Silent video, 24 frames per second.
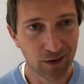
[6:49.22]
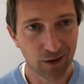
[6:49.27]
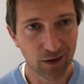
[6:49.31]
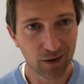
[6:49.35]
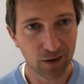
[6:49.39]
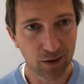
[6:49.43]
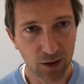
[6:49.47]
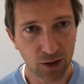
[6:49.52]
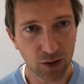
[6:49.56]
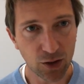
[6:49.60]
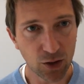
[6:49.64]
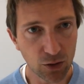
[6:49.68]

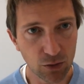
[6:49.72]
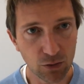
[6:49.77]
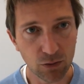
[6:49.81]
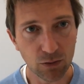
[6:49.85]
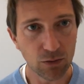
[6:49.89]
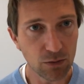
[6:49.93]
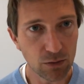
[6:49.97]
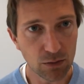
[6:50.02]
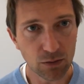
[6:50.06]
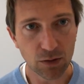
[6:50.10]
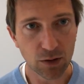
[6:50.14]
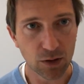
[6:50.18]

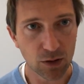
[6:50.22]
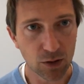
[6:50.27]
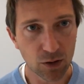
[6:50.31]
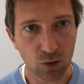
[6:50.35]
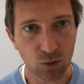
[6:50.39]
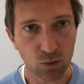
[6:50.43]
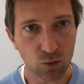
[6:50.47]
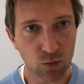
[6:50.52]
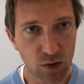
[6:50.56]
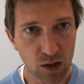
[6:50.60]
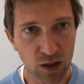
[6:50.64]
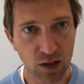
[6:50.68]
You
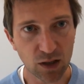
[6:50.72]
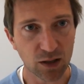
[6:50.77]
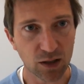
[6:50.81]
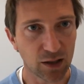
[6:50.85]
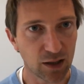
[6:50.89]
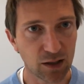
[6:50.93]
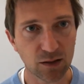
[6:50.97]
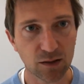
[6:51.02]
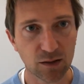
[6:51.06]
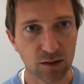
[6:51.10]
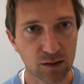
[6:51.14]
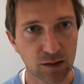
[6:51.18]
were
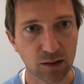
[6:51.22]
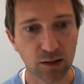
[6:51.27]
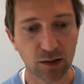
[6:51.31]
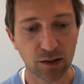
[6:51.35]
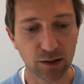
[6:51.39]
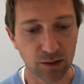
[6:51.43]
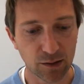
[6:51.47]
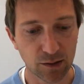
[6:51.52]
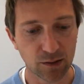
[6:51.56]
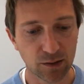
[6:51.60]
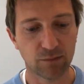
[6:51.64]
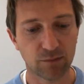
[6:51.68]

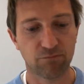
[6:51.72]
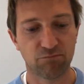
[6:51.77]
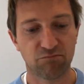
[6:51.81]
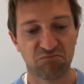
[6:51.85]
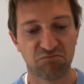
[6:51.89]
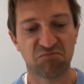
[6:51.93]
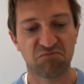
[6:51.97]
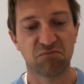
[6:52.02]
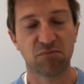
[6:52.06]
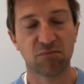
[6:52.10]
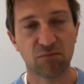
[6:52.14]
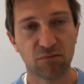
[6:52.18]
insolent,
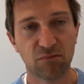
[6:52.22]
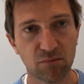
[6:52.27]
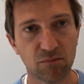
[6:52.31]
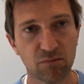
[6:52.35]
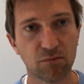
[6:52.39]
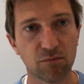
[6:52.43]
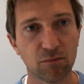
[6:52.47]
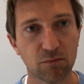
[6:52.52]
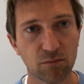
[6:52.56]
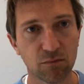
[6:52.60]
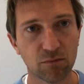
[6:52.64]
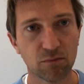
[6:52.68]

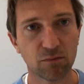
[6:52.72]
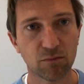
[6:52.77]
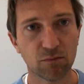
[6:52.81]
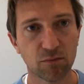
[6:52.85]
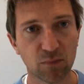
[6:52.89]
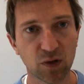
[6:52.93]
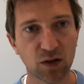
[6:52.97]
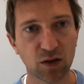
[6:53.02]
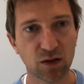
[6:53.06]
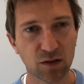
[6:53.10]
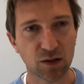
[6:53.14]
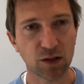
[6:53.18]

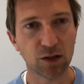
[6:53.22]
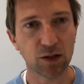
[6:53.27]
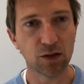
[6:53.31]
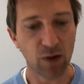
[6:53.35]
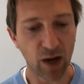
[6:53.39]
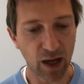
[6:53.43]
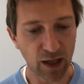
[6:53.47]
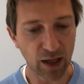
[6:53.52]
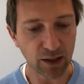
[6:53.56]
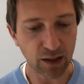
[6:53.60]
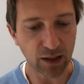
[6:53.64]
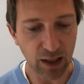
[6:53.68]
because you
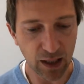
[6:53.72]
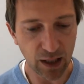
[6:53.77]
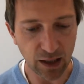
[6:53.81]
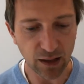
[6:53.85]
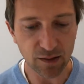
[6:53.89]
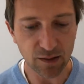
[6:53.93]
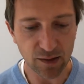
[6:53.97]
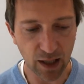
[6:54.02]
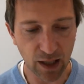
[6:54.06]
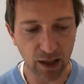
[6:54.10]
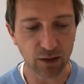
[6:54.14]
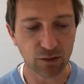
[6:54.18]
had a
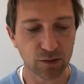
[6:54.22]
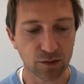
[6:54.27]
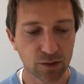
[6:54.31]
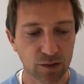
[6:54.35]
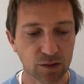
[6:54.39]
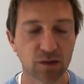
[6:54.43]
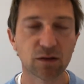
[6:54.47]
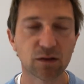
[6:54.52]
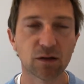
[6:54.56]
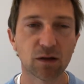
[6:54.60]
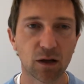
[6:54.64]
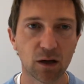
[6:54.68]
king's
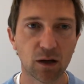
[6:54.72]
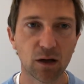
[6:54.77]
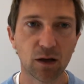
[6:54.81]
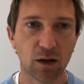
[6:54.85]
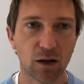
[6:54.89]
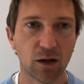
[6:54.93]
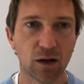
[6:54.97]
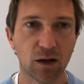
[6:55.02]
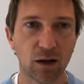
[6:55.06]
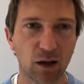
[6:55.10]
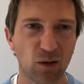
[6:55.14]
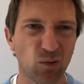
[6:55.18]
house
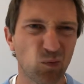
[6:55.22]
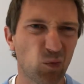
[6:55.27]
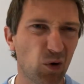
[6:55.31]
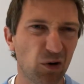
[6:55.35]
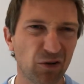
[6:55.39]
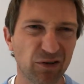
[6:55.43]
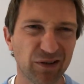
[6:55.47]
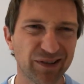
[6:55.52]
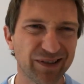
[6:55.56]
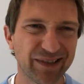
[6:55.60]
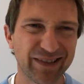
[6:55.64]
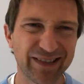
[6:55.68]
and were
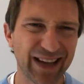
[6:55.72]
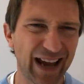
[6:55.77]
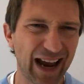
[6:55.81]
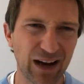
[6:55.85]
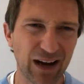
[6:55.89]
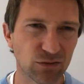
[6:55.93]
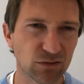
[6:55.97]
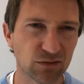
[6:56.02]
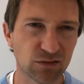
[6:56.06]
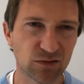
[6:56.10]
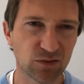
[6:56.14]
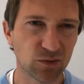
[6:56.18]

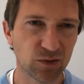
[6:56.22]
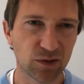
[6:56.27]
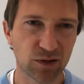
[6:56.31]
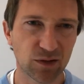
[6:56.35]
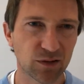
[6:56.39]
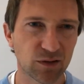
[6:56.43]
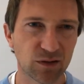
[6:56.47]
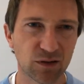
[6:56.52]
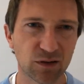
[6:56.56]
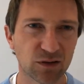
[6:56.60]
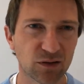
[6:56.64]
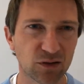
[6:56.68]
endowed
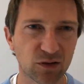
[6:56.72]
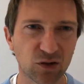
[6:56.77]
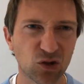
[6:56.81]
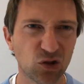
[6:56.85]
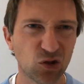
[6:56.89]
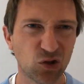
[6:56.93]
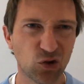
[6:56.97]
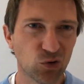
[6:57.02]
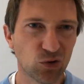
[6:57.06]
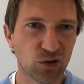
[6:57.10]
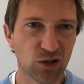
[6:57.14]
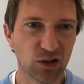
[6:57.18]
with
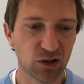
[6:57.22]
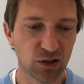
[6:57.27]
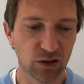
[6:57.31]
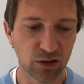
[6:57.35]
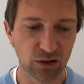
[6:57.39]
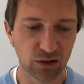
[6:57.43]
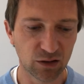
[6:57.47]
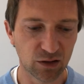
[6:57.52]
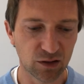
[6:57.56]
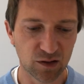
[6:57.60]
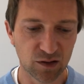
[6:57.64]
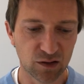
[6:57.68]
good
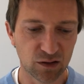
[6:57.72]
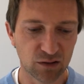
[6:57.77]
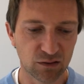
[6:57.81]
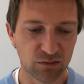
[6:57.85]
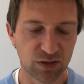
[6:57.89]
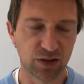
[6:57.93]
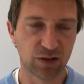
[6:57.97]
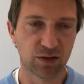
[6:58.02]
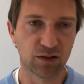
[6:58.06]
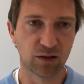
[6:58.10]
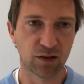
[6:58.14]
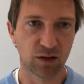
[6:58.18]
looks.
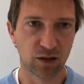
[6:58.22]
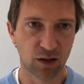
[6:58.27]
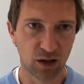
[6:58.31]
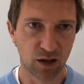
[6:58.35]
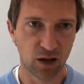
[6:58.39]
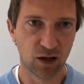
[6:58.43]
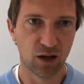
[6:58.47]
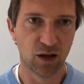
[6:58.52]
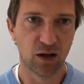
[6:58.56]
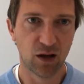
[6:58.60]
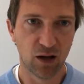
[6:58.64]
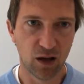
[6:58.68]

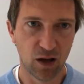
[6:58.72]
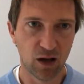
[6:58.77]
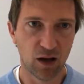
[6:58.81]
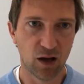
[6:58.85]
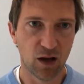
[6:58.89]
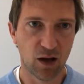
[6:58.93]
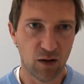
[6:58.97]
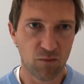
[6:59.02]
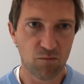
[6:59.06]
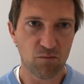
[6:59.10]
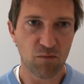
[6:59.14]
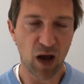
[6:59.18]

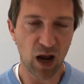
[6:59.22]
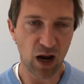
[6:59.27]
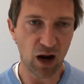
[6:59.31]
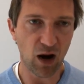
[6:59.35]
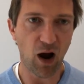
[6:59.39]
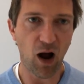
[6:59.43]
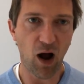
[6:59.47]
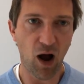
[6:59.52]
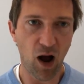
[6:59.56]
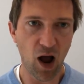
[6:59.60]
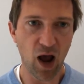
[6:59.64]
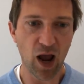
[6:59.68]
May
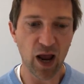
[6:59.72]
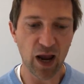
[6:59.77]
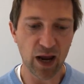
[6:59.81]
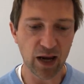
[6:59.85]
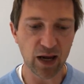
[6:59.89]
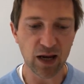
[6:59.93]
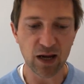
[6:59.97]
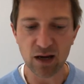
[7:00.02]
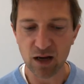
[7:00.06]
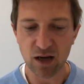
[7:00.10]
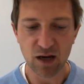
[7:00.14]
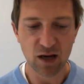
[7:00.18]

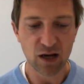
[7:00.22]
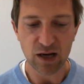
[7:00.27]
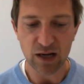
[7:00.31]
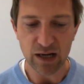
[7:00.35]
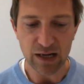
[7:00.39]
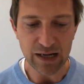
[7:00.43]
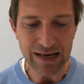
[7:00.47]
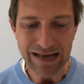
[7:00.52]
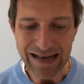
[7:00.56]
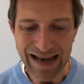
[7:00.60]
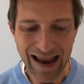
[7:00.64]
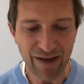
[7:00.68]
I
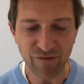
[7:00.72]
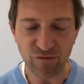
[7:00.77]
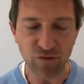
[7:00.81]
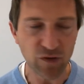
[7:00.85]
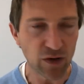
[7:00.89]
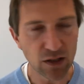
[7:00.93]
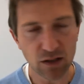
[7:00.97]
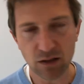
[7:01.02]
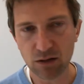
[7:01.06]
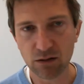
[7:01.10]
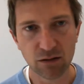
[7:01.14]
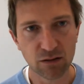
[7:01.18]
never
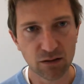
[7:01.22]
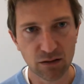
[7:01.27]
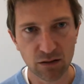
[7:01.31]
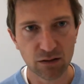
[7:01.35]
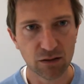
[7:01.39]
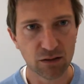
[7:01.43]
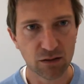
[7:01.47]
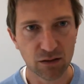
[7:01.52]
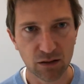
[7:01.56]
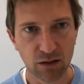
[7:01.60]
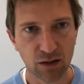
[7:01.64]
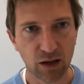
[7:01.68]

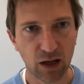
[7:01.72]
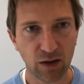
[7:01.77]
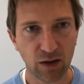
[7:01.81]
have a